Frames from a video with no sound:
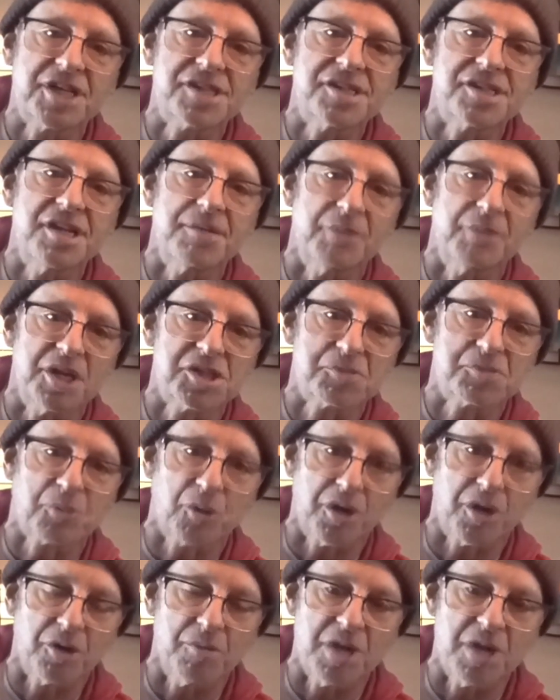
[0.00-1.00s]
if 16 minutes
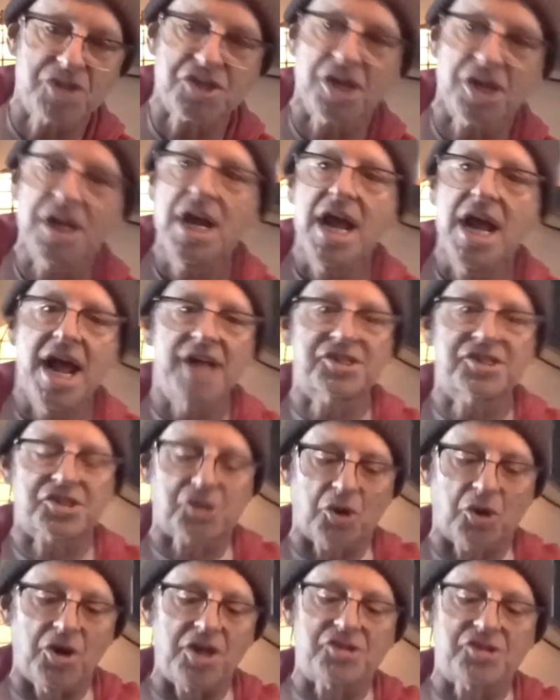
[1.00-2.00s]
per intermission.
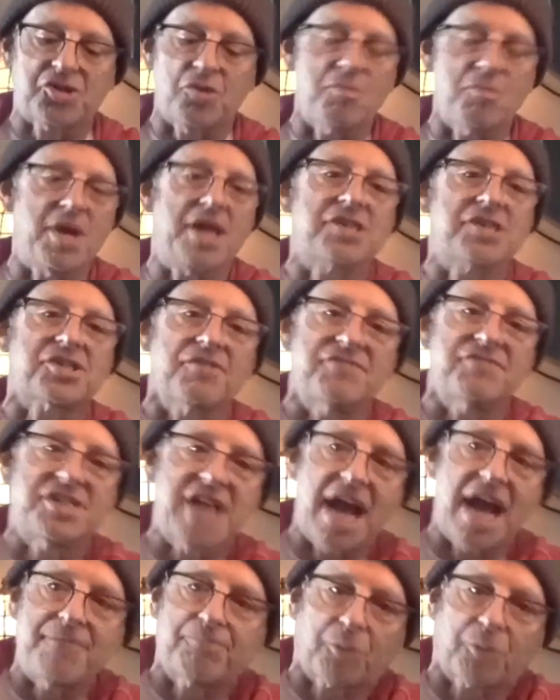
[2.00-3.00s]
It's 32 minutes
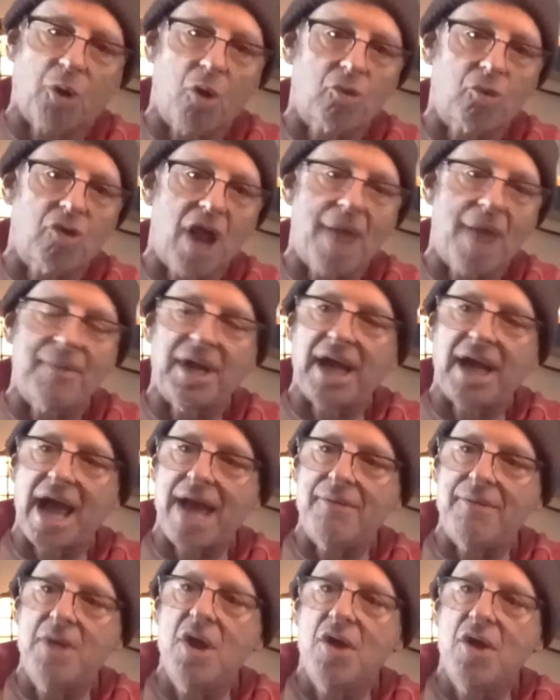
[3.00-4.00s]
of dead
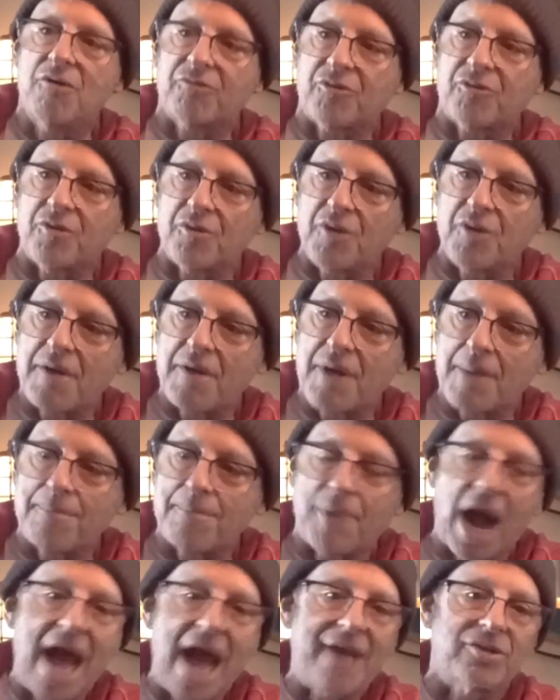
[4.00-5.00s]
programming and for
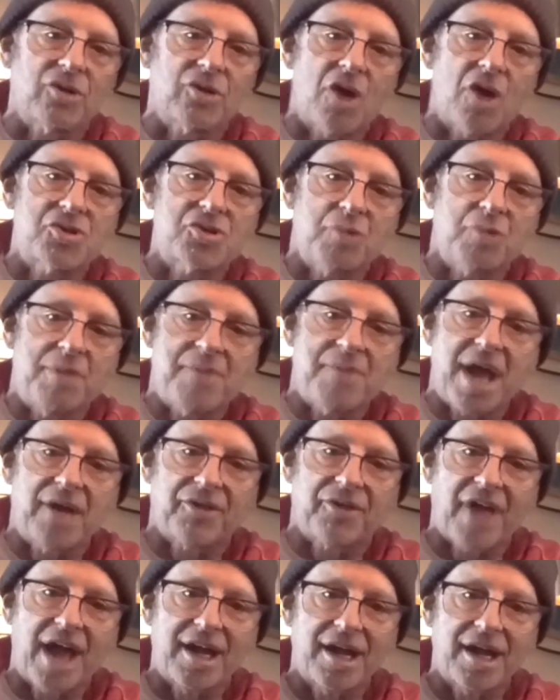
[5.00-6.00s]
and, and by and large we
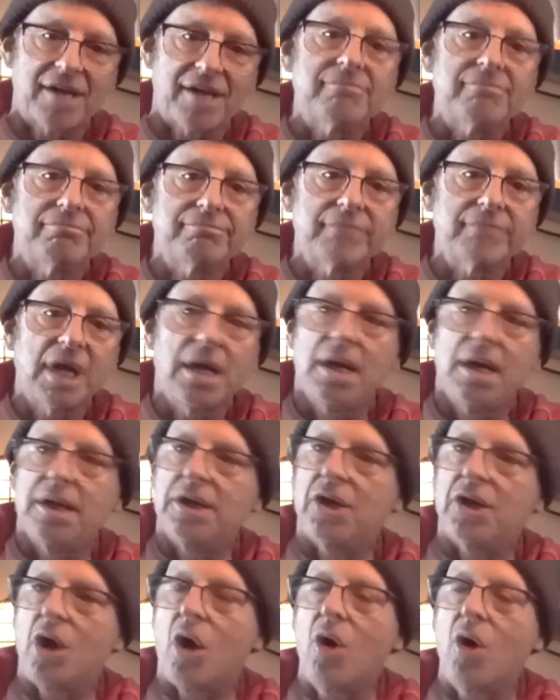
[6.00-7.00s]
mail that in.
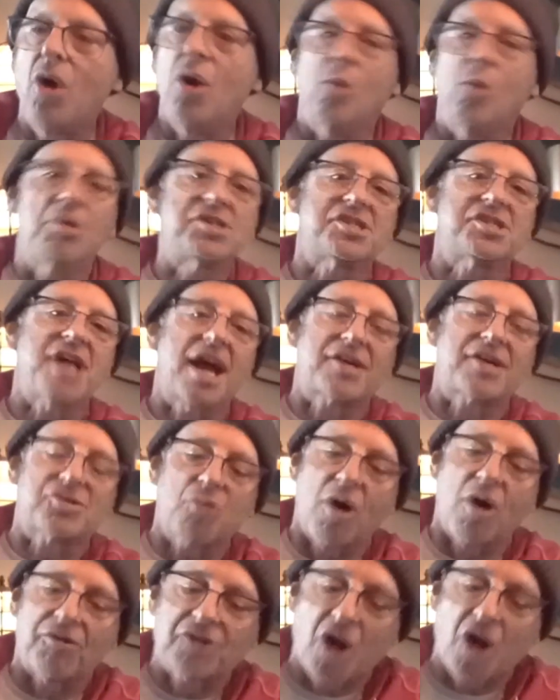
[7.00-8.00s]
You know, we
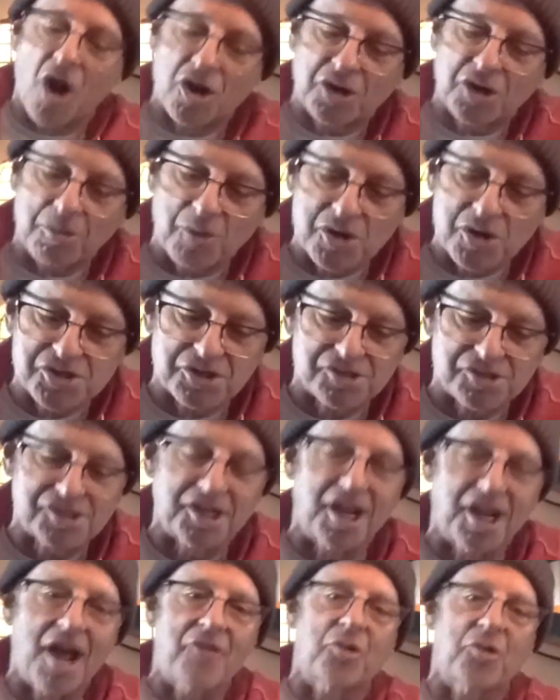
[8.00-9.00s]
stack 12 car
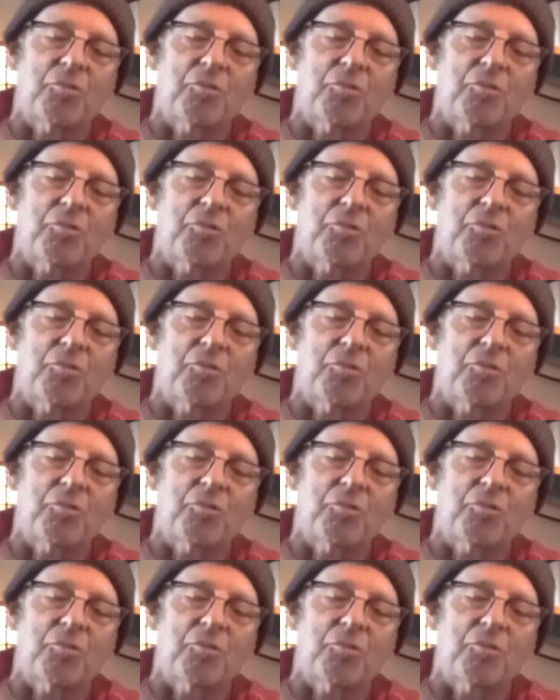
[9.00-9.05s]
commercials